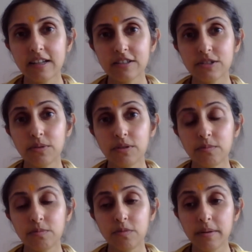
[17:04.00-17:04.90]
there's
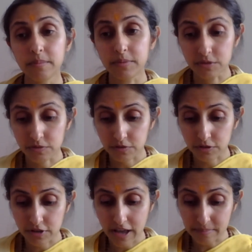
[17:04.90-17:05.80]
one
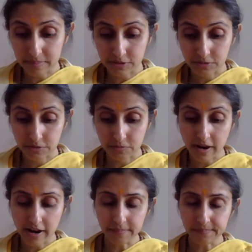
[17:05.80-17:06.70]
beautiful episode
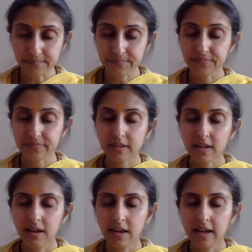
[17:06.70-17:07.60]
where
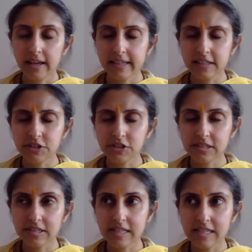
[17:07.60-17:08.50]
he
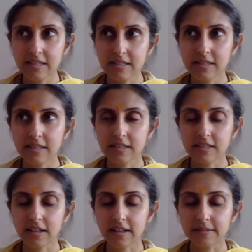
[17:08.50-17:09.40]
just sees
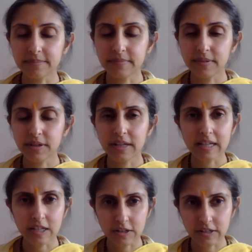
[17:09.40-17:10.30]
this
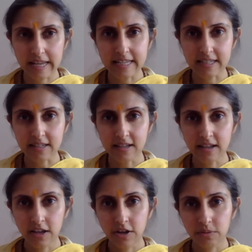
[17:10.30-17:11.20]
lady
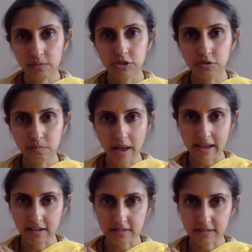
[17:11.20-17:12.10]
with two
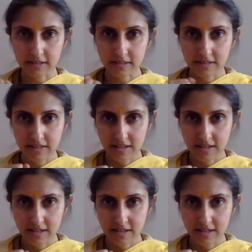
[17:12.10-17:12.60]
bangles,